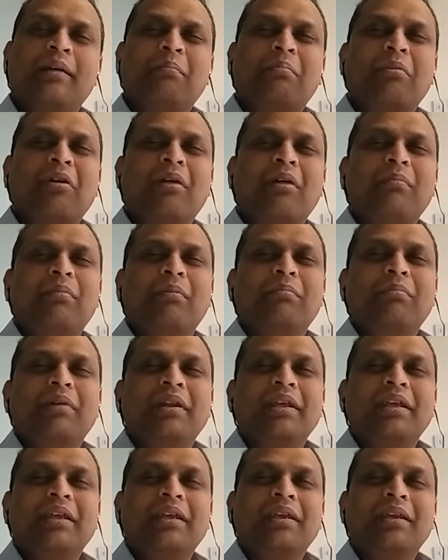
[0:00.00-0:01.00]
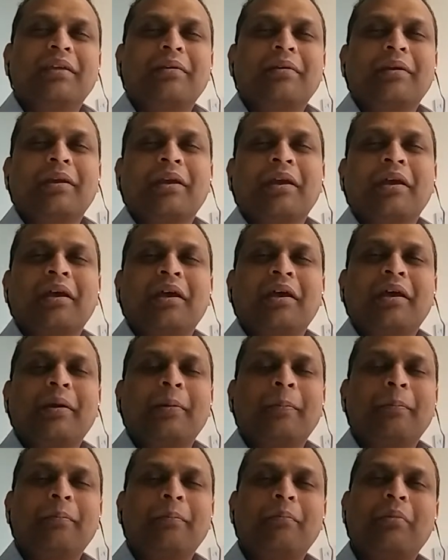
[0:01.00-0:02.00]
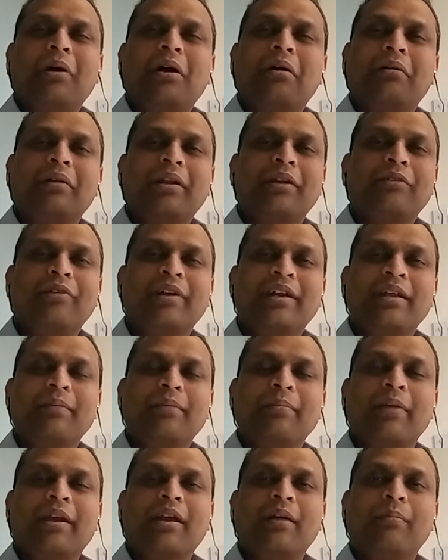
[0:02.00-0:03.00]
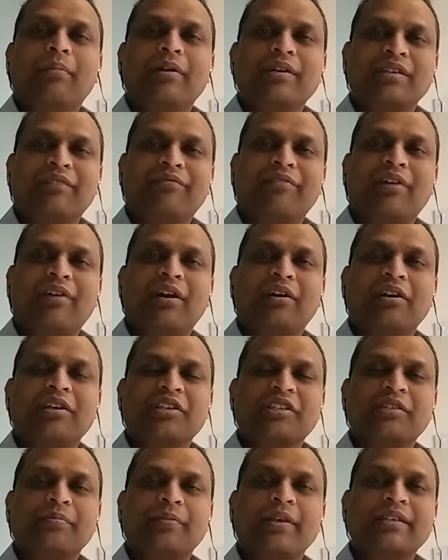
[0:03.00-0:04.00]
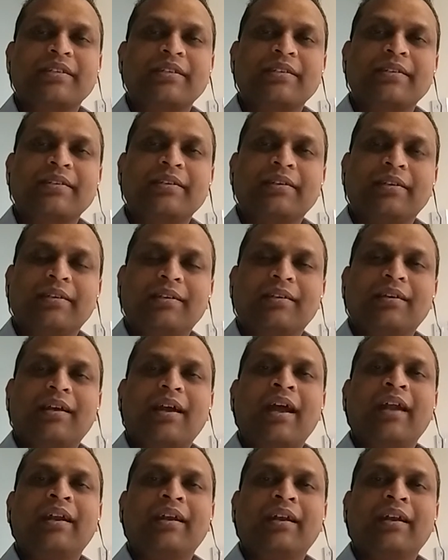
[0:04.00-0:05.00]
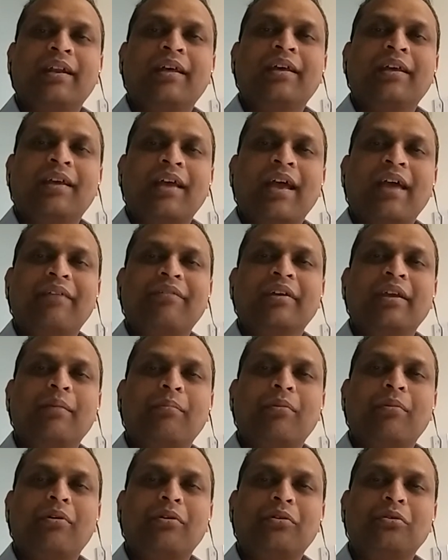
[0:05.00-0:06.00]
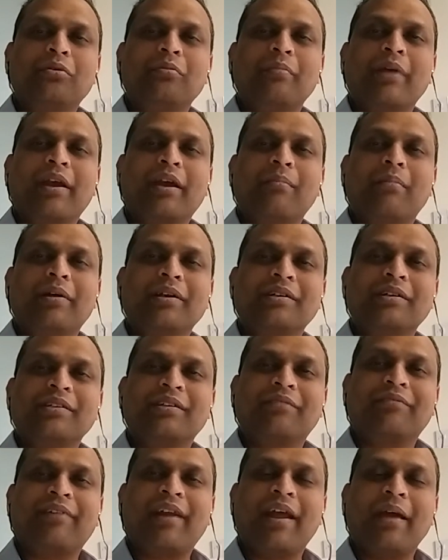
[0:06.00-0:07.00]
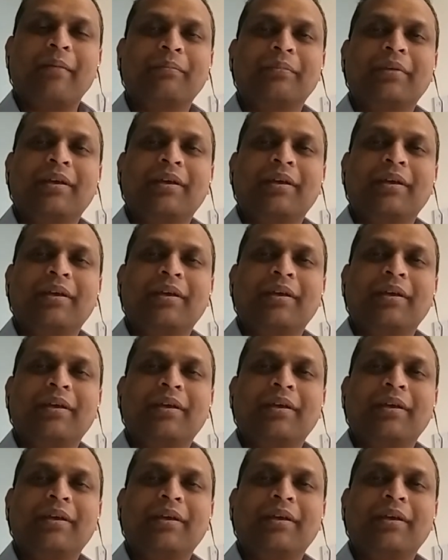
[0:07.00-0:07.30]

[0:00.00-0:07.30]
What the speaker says: probably about 20 megabytes of hard disk space, and having about 2 megabytes of RAM.